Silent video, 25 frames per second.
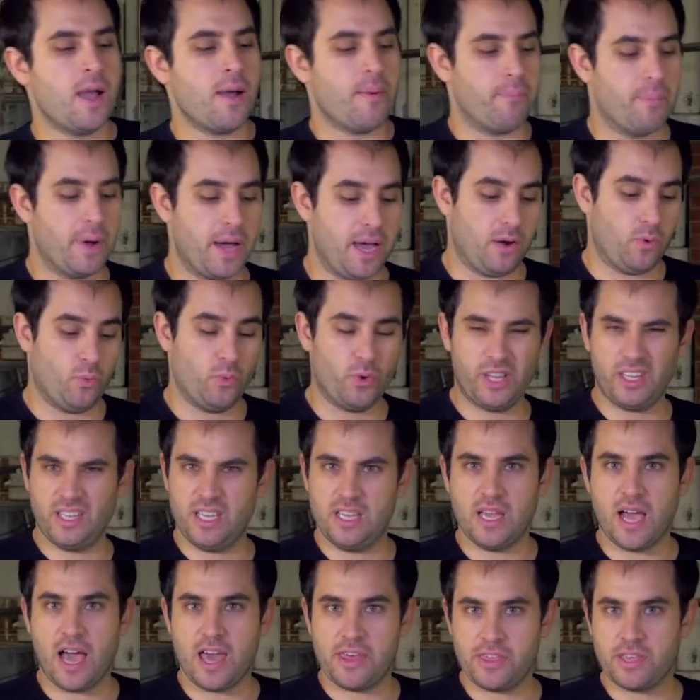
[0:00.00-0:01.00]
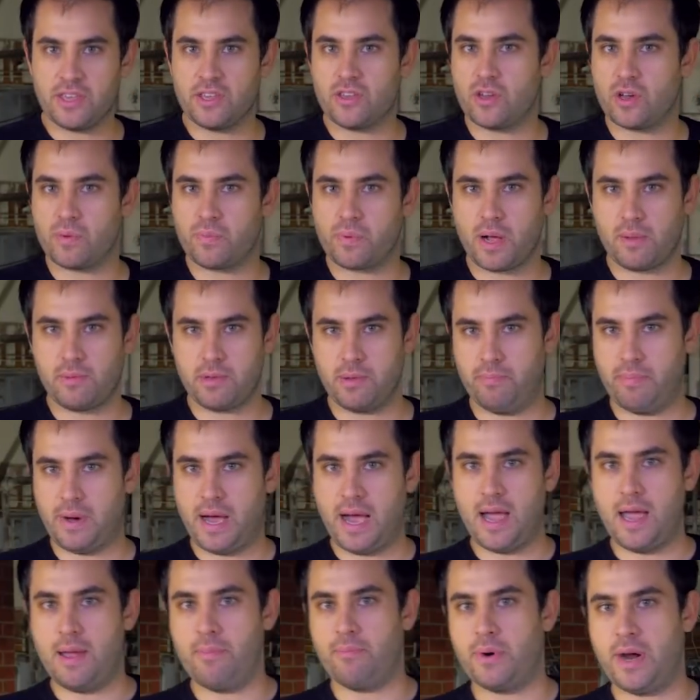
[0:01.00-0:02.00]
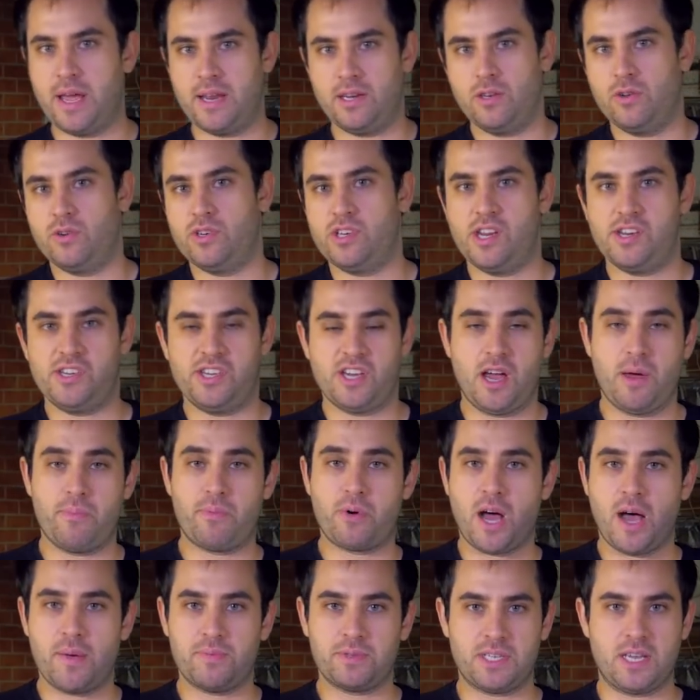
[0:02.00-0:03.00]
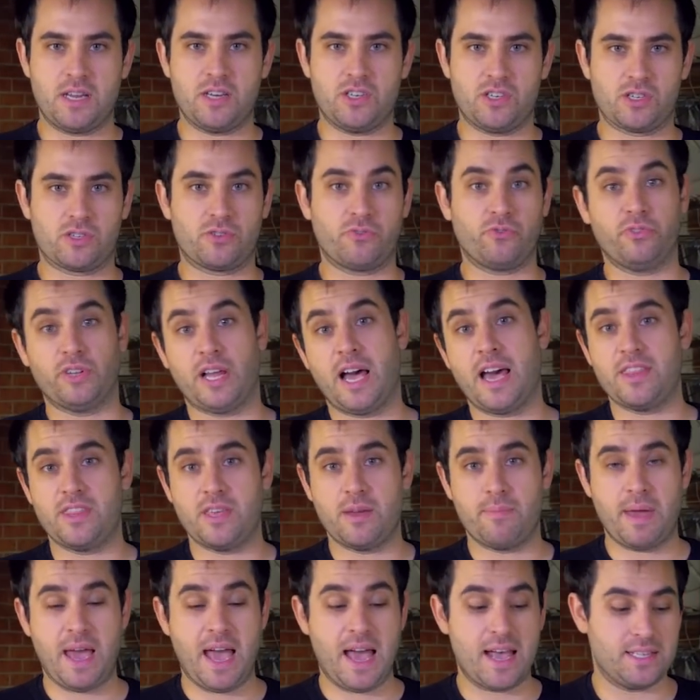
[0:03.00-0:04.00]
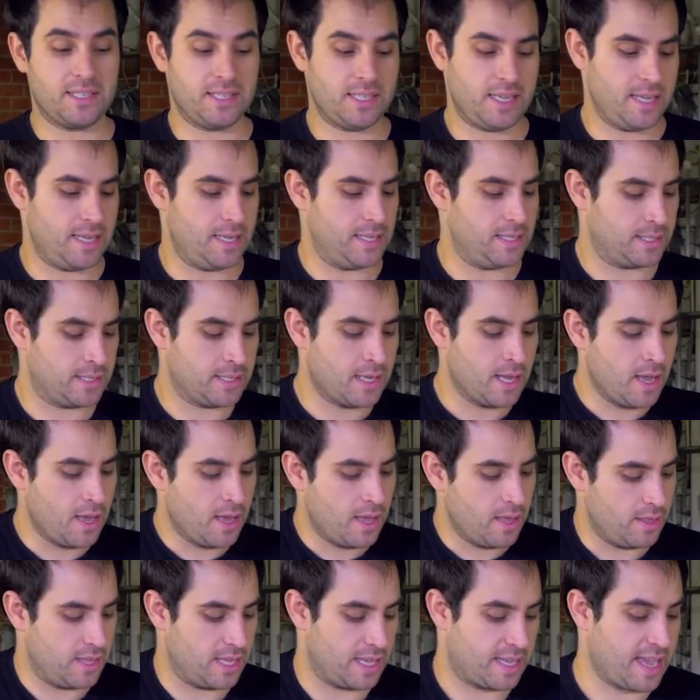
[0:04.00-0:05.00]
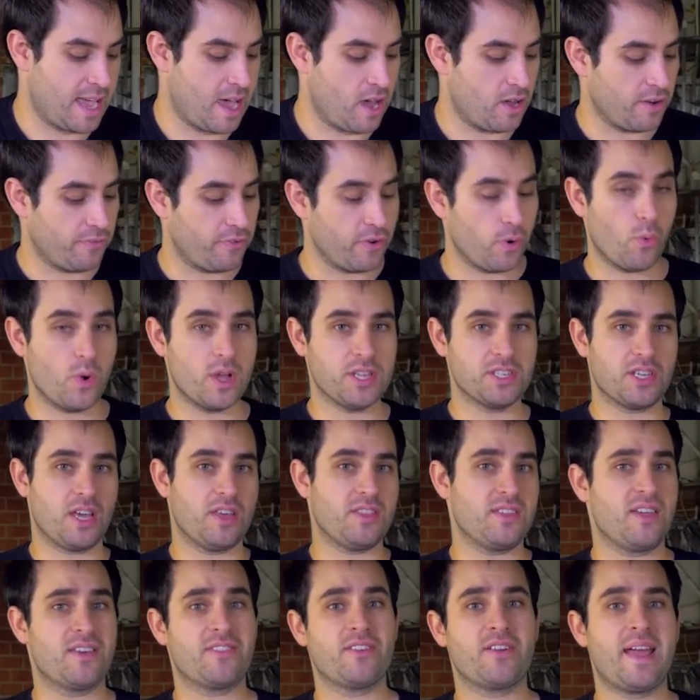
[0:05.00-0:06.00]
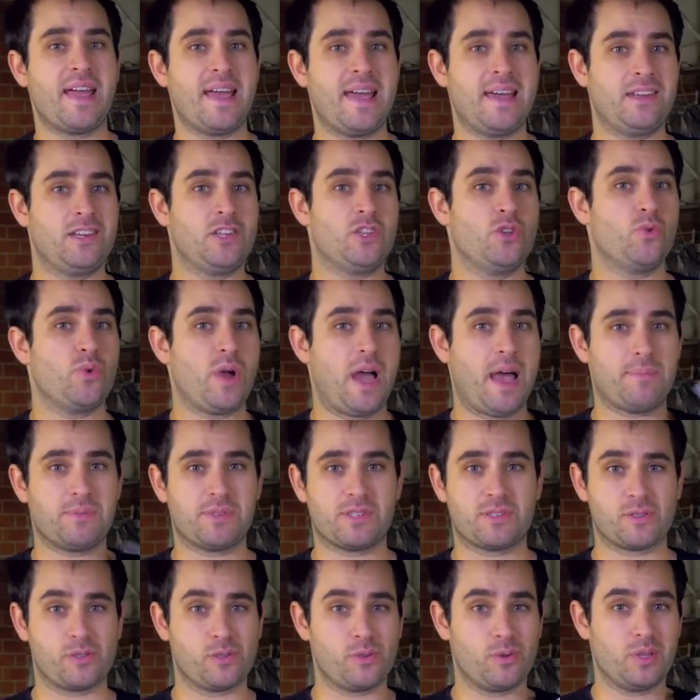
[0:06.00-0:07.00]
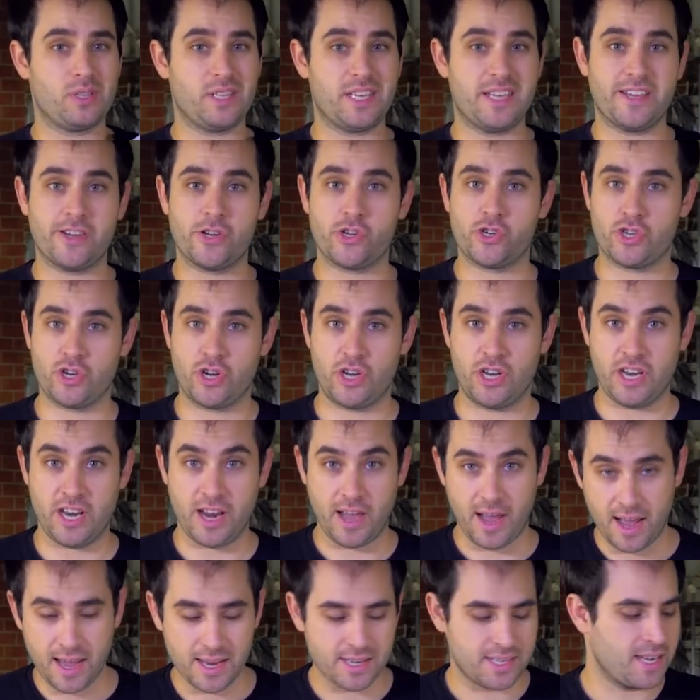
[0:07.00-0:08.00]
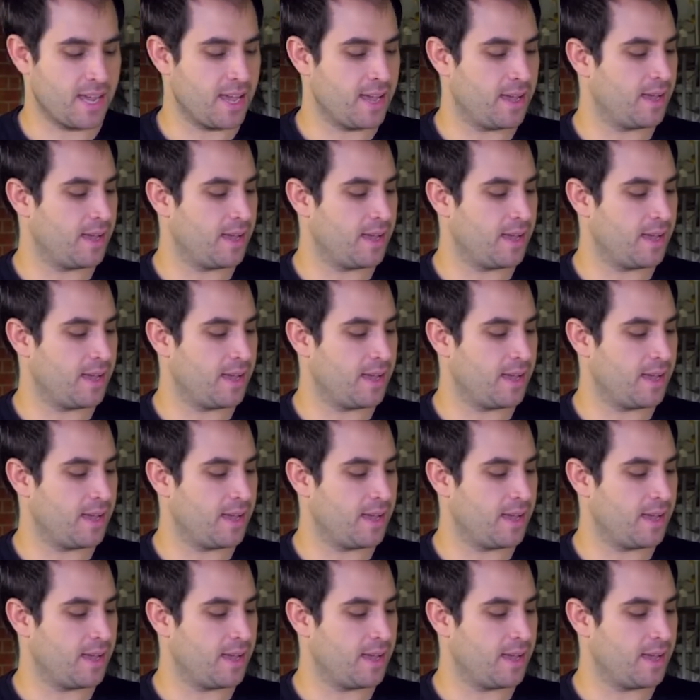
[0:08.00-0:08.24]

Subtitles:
But really, I think you could probably buy brand new DJI props and just fly them as is. The counterfeit ones, on the other hand, you absolutely should not.